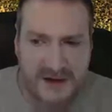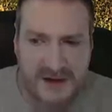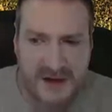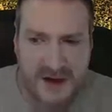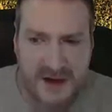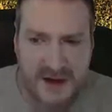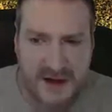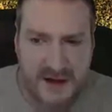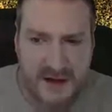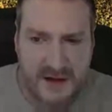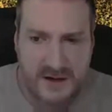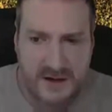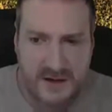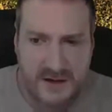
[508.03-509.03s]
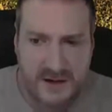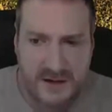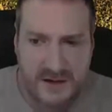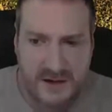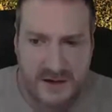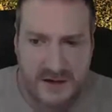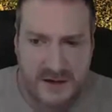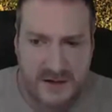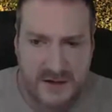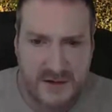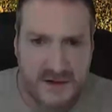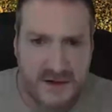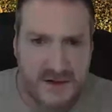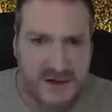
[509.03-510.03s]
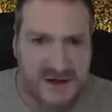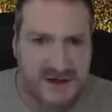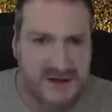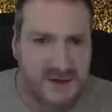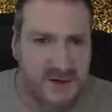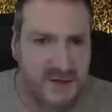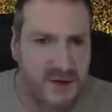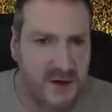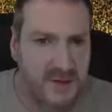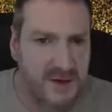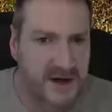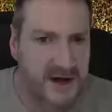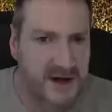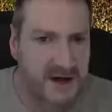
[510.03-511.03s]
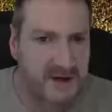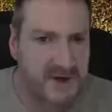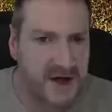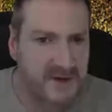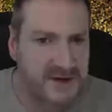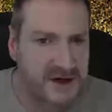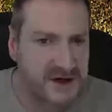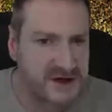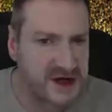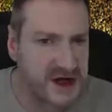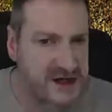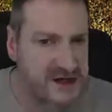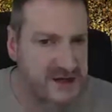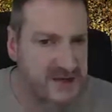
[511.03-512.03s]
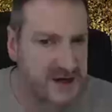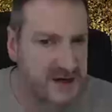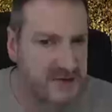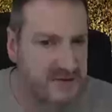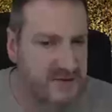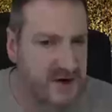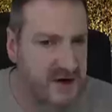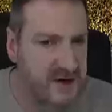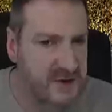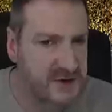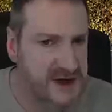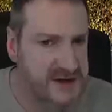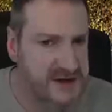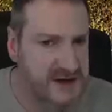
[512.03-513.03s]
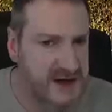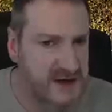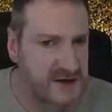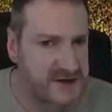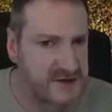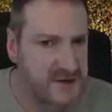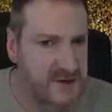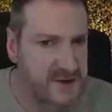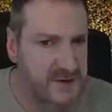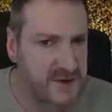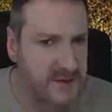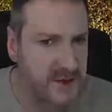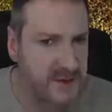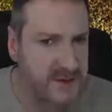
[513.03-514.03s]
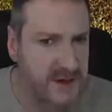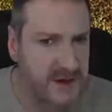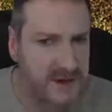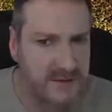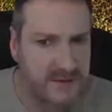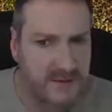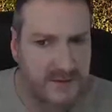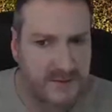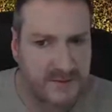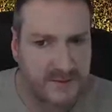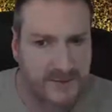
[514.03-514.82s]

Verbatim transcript: Let's try that. Uh, Let me just repopulate. Even after you change your um, variable density, always remember to repopulate.